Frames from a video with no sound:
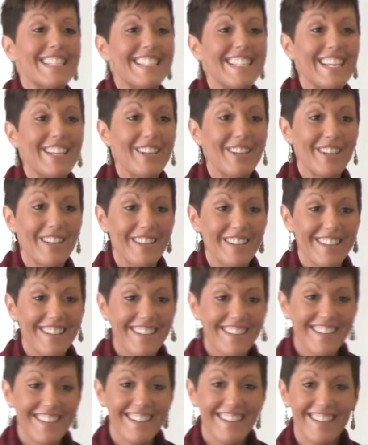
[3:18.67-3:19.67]
to dinner,
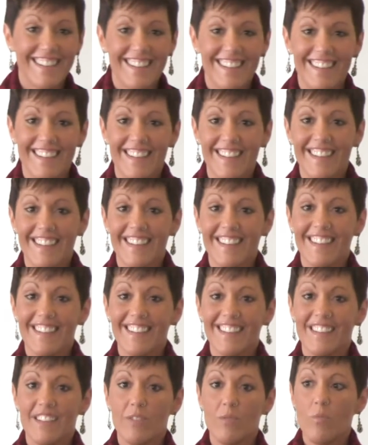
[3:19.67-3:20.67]

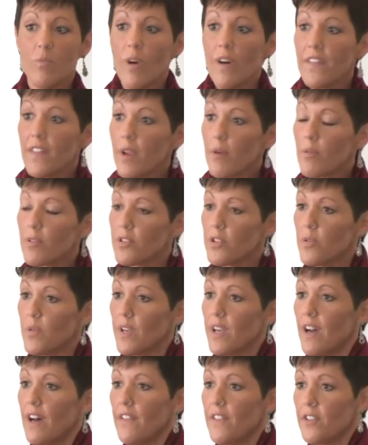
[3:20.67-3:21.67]
what they were
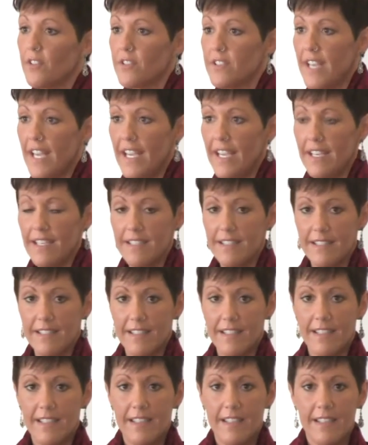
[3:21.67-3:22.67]
doing on their date.
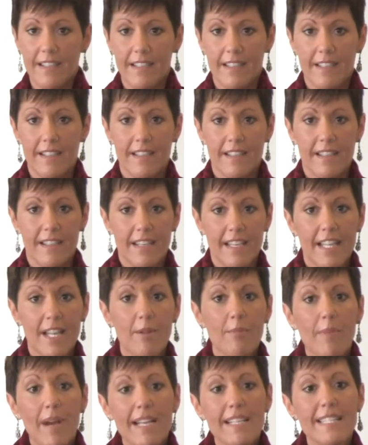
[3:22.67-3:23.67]
And
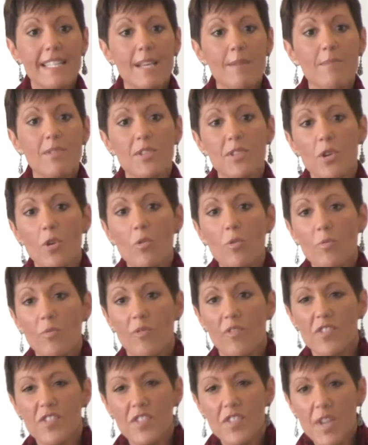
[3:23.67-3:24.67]
it might seem so
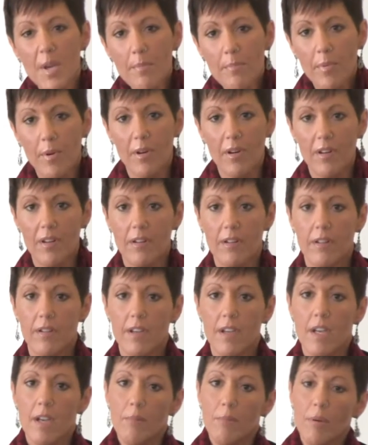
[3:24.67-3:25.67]
simple,
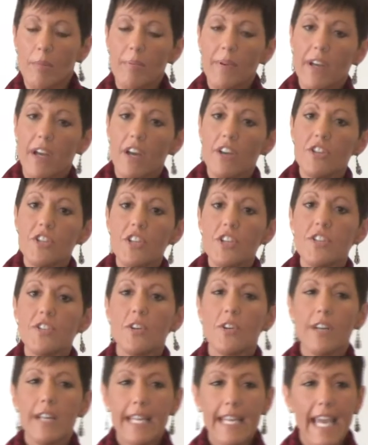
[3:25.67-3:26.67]
but because she
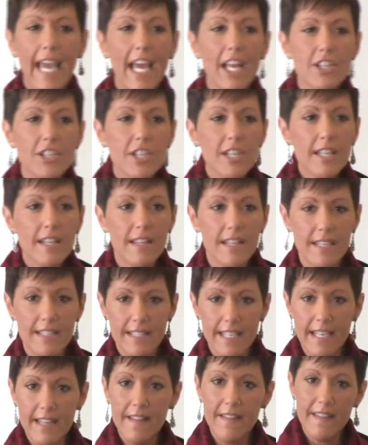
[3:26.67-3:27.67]
started catching
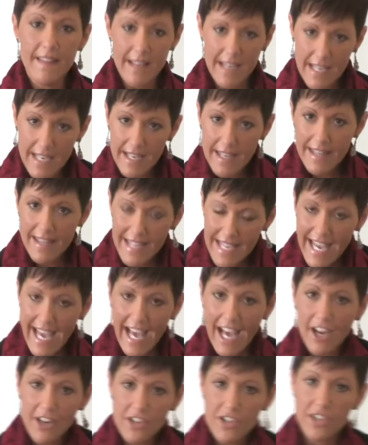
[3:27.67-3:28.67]
this in, in the
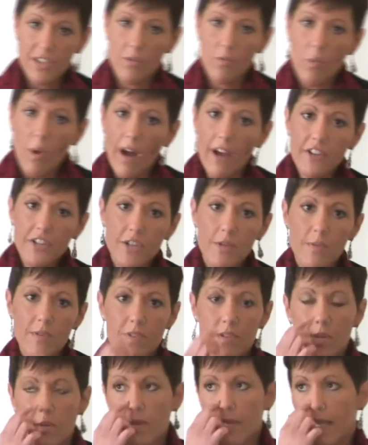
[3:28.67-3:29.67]
action while she
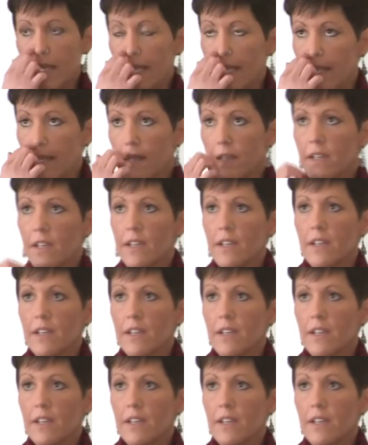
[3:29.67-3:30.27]
was doing it,